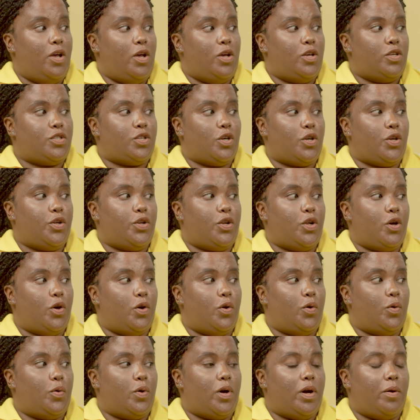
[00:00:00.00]
So, you
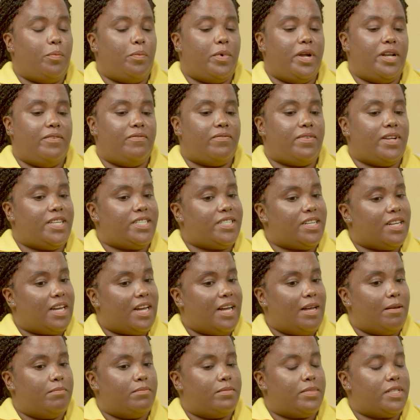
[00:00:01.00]
know, when inflation
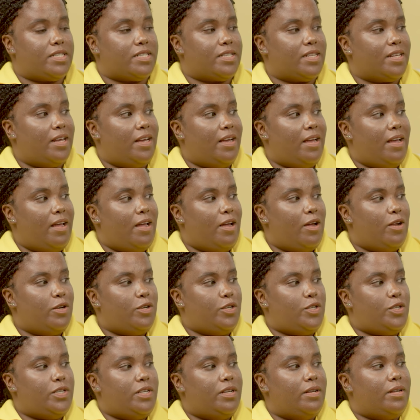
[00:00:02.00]
comes,
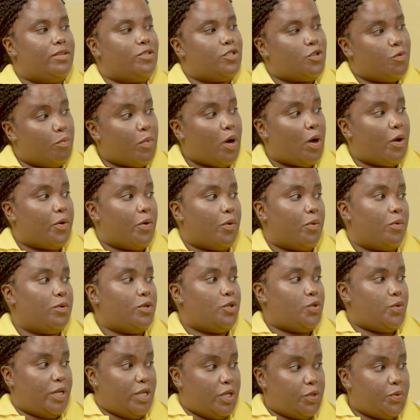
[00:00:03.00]
tomorrow,
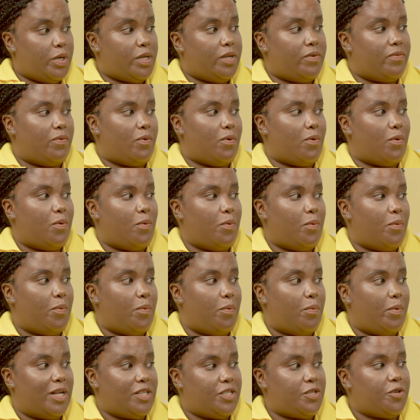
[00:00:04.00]
2024,
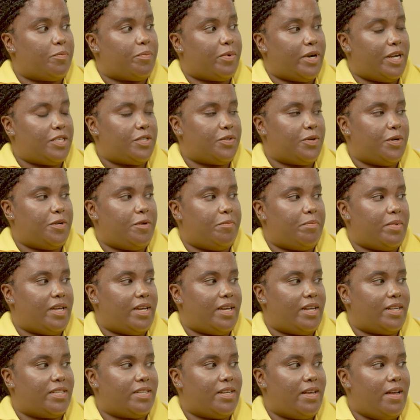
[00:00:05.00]
what's your price going to be at?